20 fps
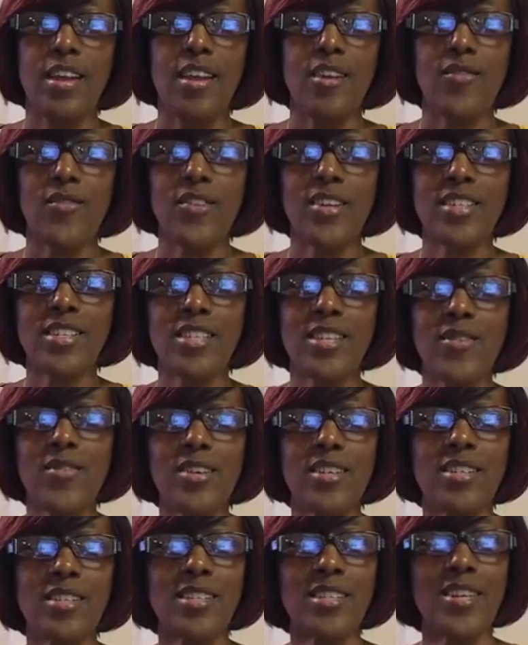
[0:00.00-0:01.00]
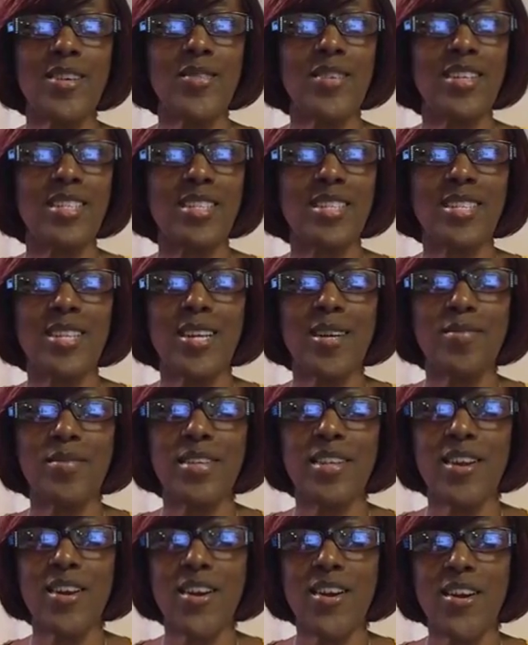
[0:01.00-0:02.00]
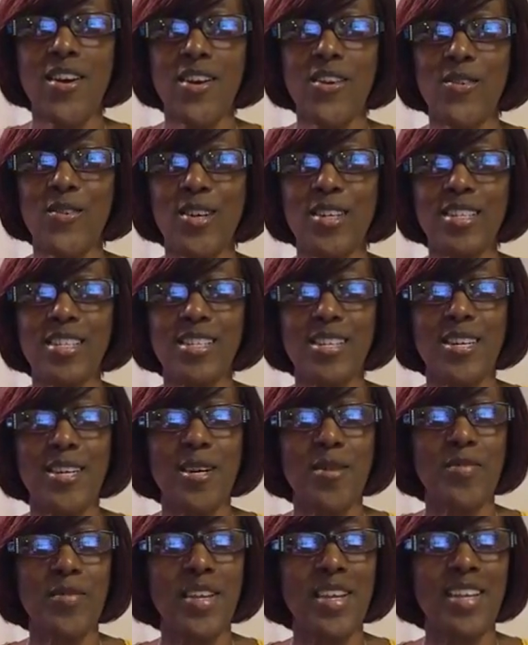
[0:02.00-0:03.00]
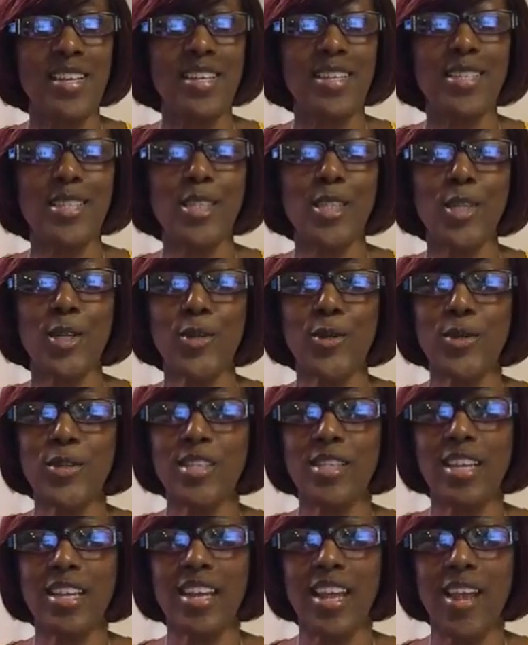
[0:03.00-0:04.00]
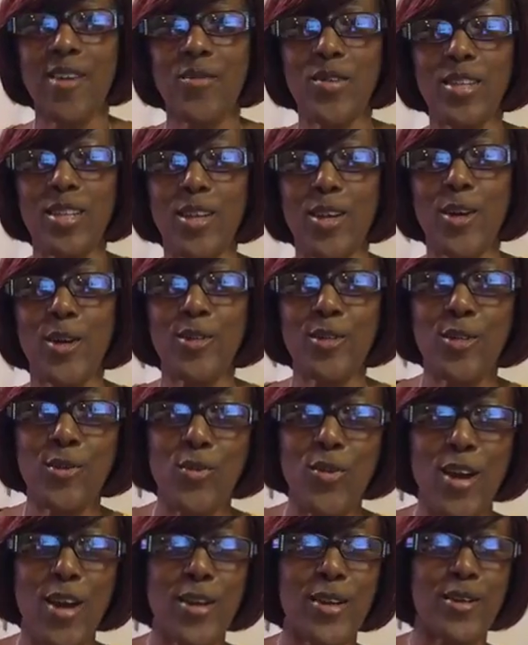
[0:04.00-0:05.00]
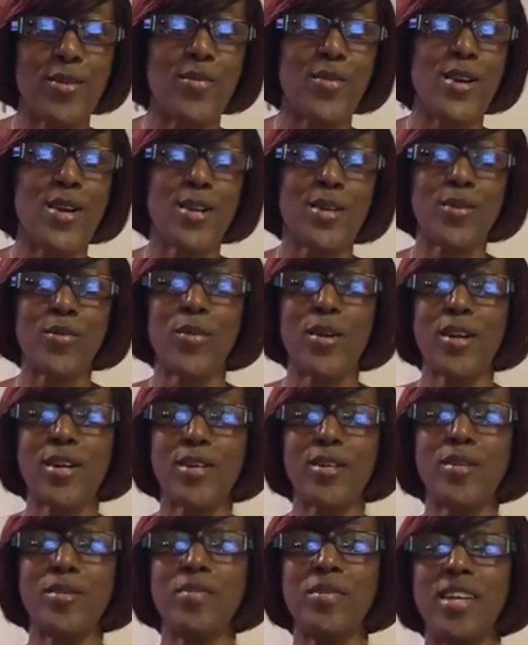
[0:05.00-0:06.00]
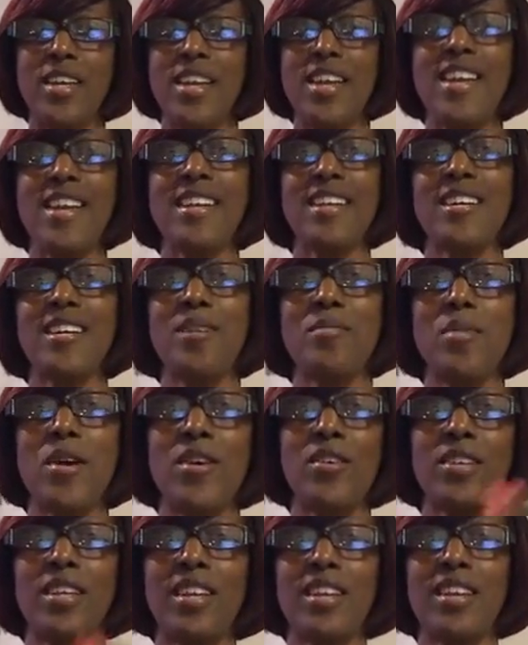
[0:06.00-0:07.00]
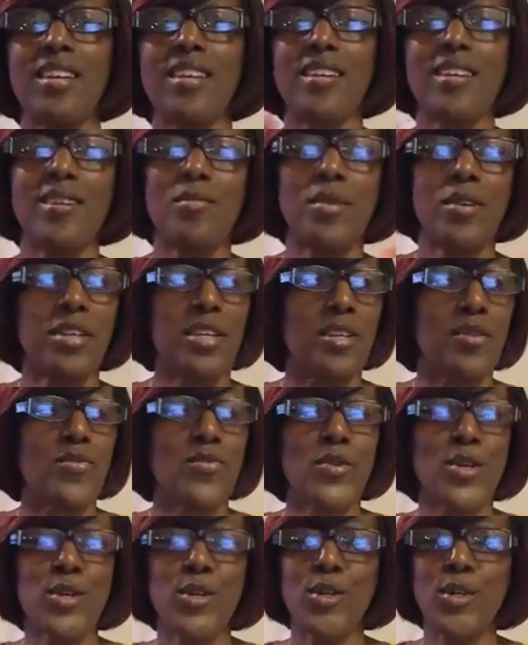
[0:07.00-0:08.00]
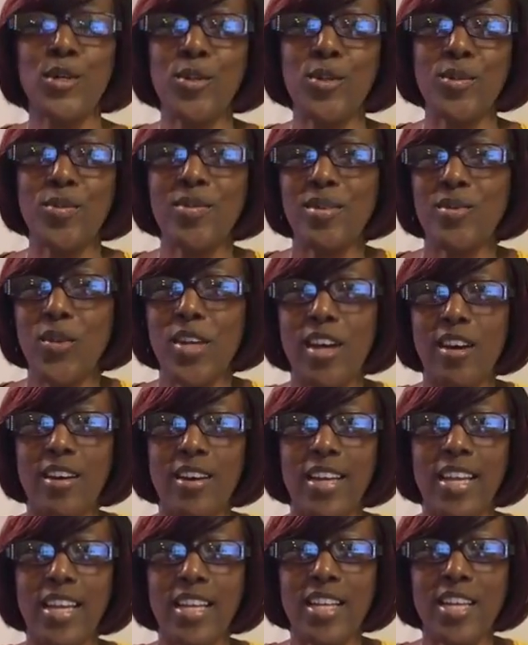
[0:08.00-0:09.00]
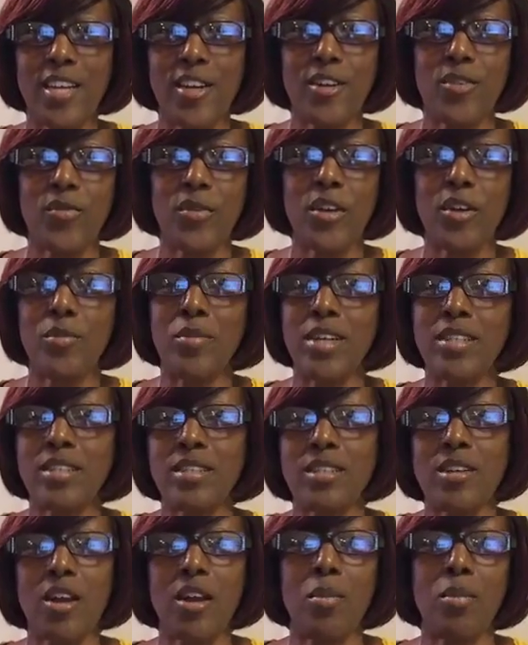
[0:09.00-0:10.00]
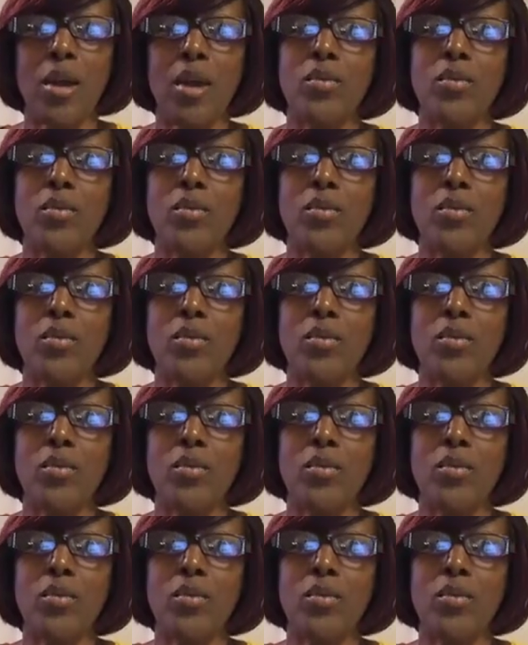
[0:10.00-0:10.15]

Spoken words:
What's up? What's up? What's up, y'all? What's up? It is Tuesday night with the coach. Welcome, welcome, welcome. Come on in. Come on in the room. We are in here. We are about to talk about